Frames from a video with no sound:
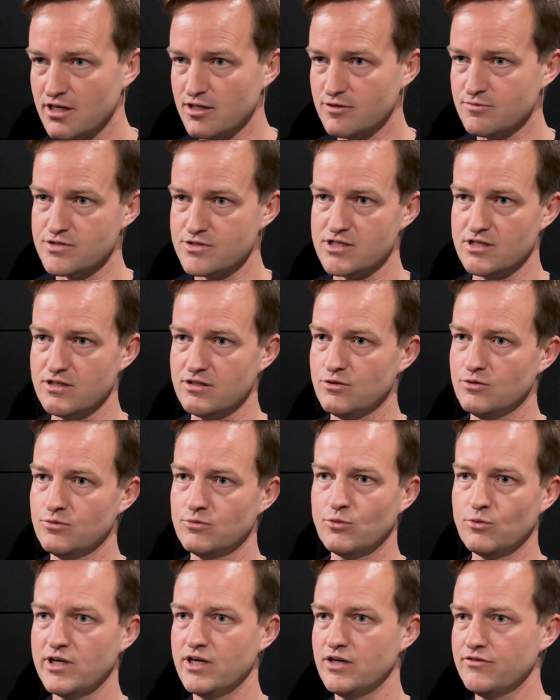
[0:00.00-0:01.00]
So
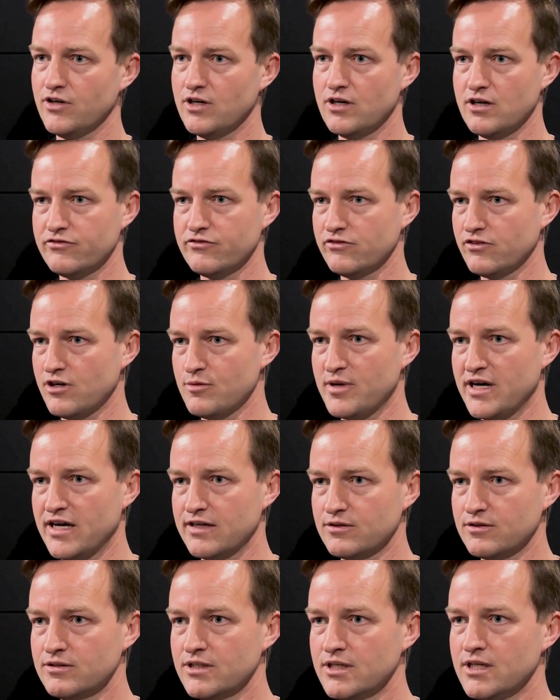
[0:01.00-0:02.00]
way over half of our
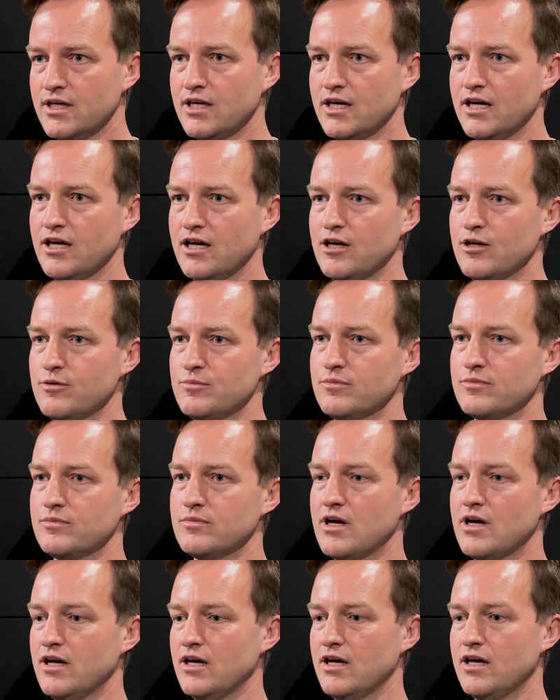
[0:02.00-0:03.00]
panel
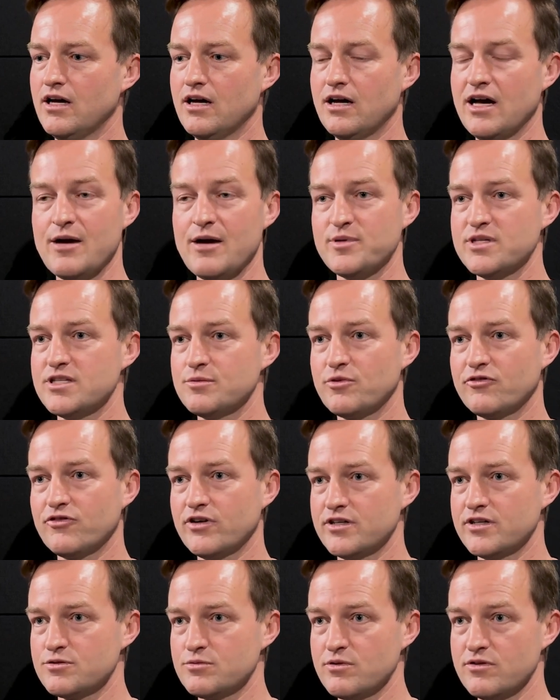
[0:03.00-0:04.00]
are happy to provide
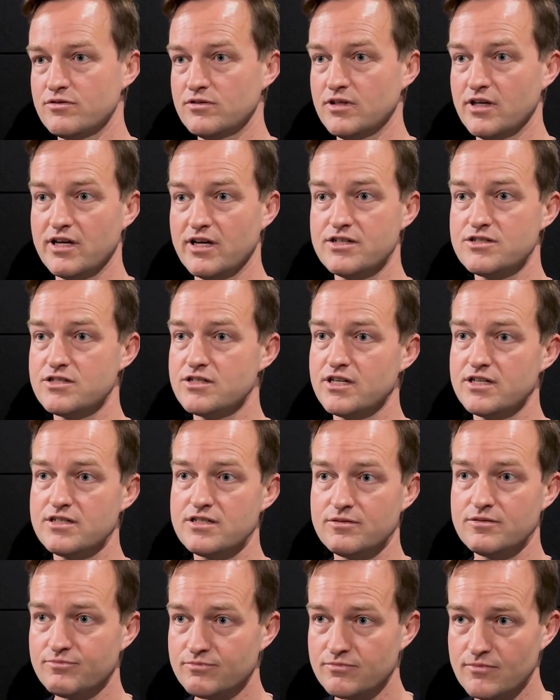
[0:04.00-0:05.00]
us with location
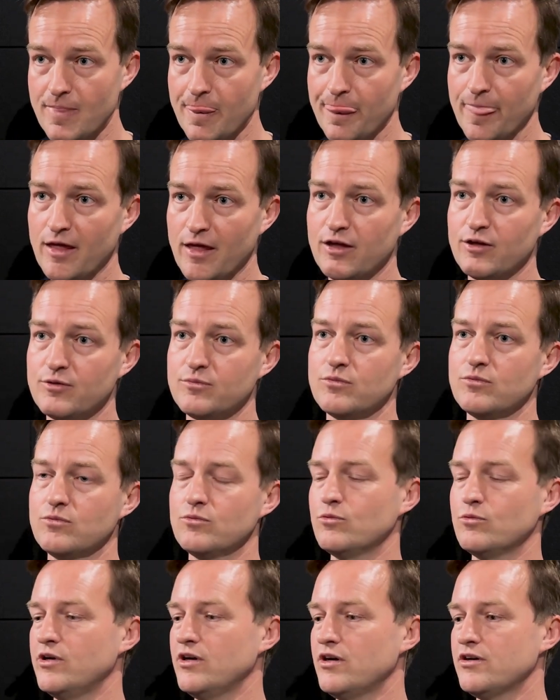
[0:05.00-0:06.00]
data.
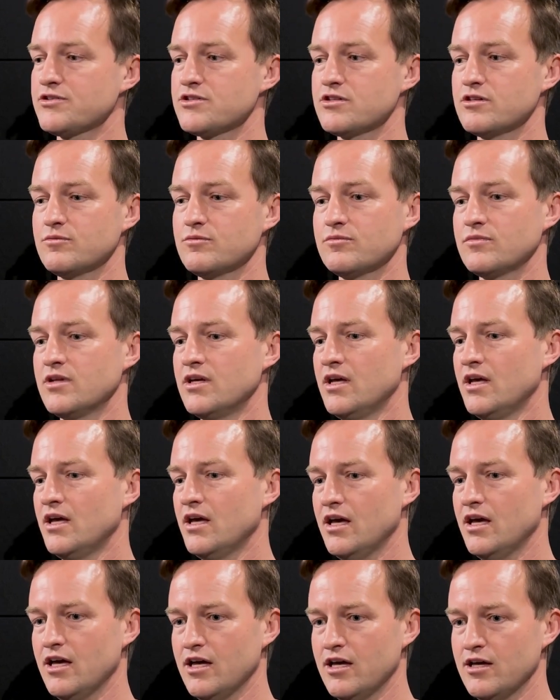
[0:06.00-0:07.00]
We ask them
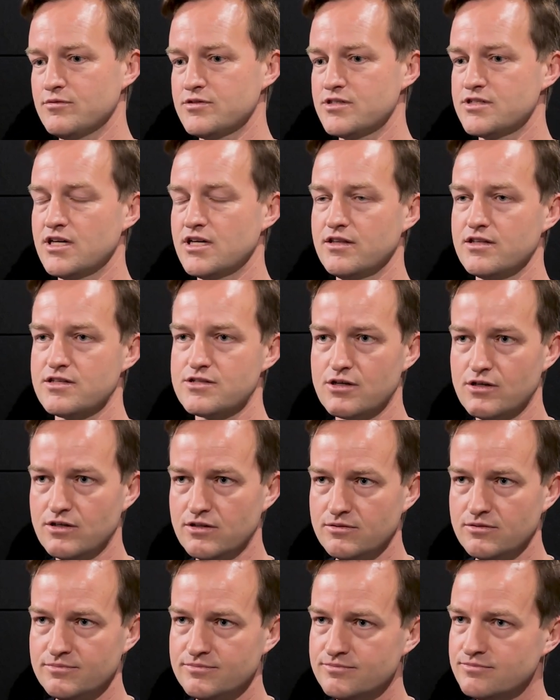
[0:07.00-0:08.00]
to turn this
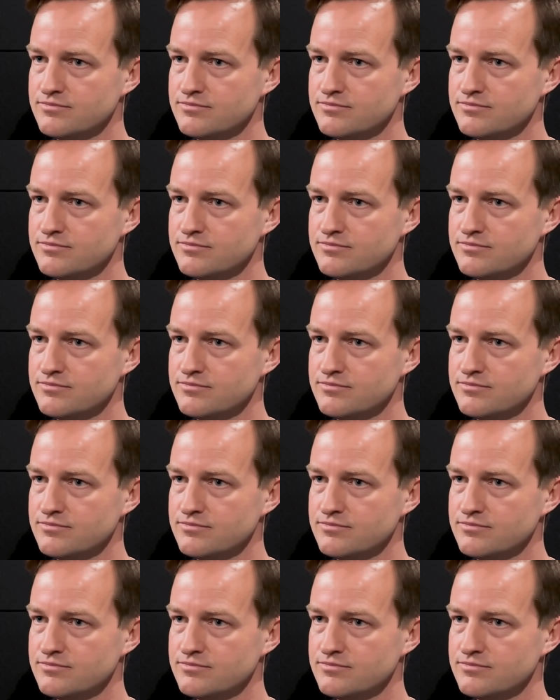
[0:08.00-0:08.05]
on.